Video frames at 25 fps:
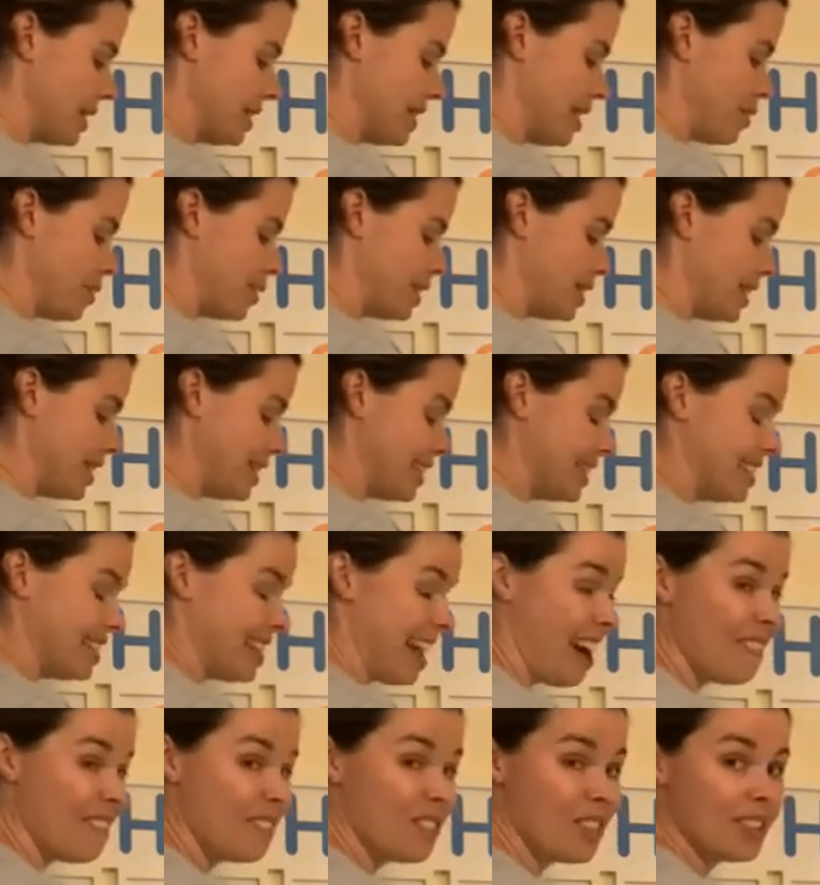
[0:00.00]
now it's a
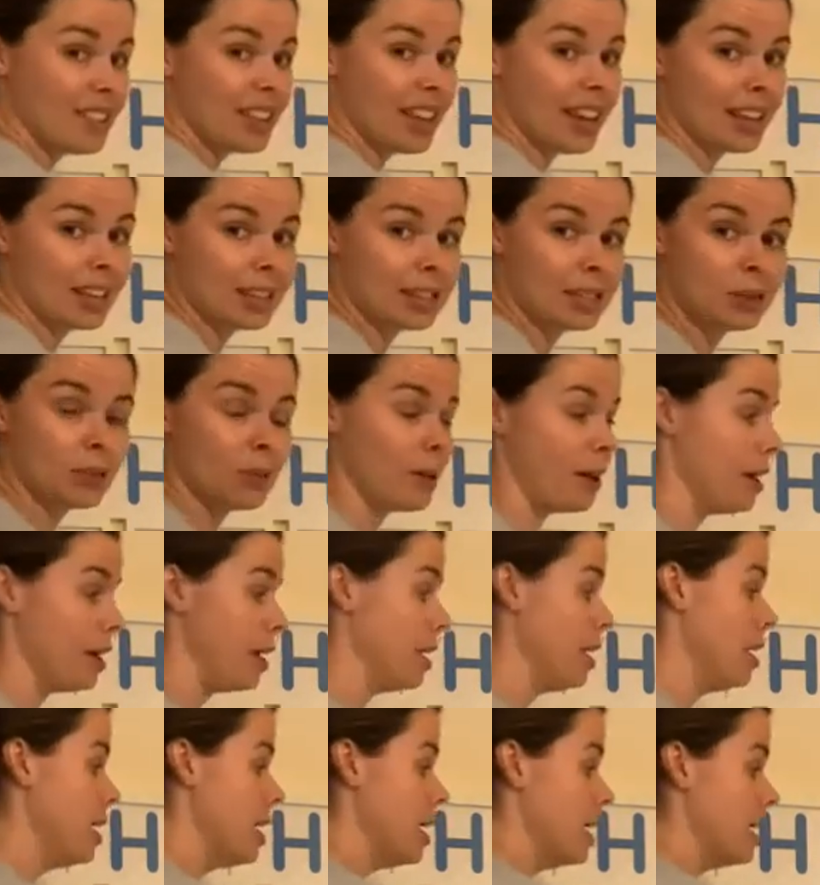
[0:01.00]
7 next to
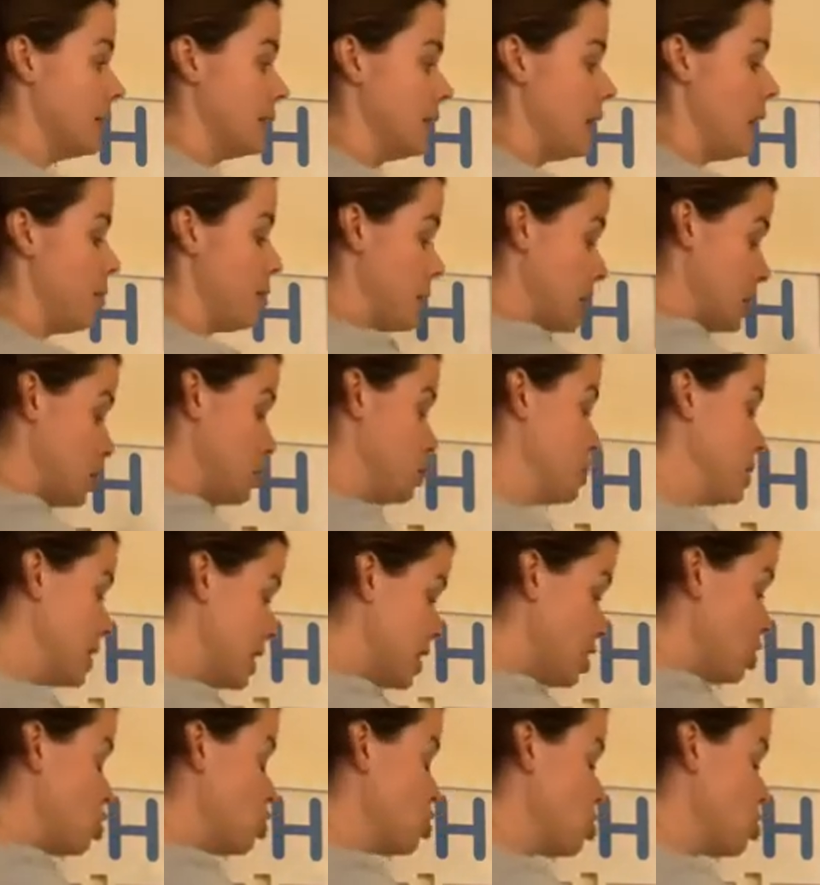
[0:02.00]
it, so that means we need to